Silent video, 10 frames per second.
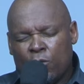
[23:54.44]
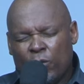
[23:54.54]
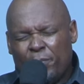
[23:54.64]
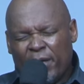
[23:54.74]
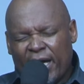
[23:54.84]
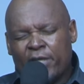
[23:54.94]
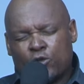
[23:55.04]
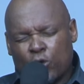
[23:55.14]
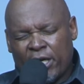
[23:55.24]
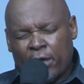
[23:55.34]
we
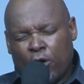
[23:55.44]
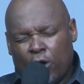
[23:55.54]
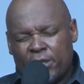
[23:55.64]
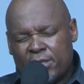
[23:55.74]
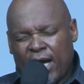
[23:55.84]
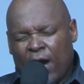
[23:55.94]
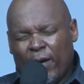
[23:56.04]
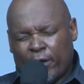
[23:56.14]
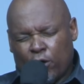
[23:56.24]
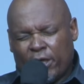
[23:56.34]
began to record
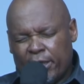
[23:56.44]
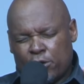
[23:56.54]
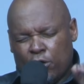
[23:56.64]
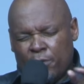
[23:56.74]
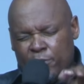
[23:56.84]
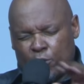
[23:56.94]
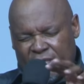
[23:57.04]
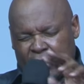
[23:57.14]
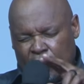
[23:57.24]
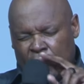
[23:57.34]
our rock and roll
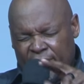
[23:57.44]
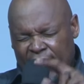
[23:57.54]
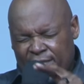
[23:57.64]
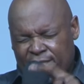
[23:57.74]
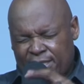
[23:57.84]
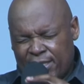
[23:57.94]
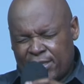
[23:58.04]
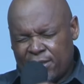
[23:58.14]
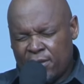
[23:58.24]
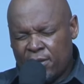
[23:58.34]
music on that
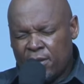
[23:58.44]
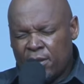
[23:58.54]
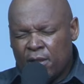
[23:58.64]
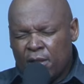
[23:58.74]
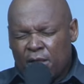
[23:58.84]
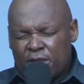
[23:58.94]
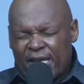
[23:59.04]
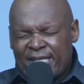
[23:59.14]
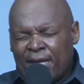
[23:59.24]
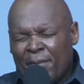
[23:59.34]
CD.
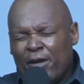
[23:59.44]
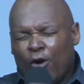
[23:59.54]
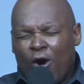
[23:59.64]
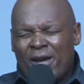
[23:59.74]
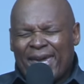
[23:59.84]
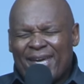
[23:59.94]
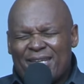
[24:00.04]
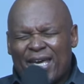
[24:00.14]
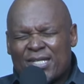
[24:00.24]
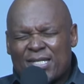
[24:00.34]
Saitima yonke,
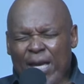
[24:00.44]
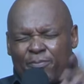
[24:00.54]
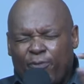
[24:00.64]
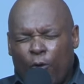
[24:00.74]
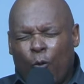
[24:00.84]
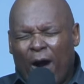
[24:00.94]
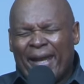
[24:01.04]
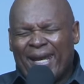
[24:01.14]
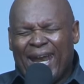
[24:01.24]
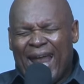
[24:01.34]
except for
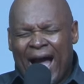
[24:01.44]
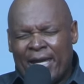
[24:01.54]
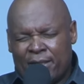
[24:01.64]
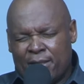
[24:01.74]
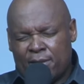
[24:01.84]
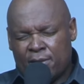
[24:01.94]
one line,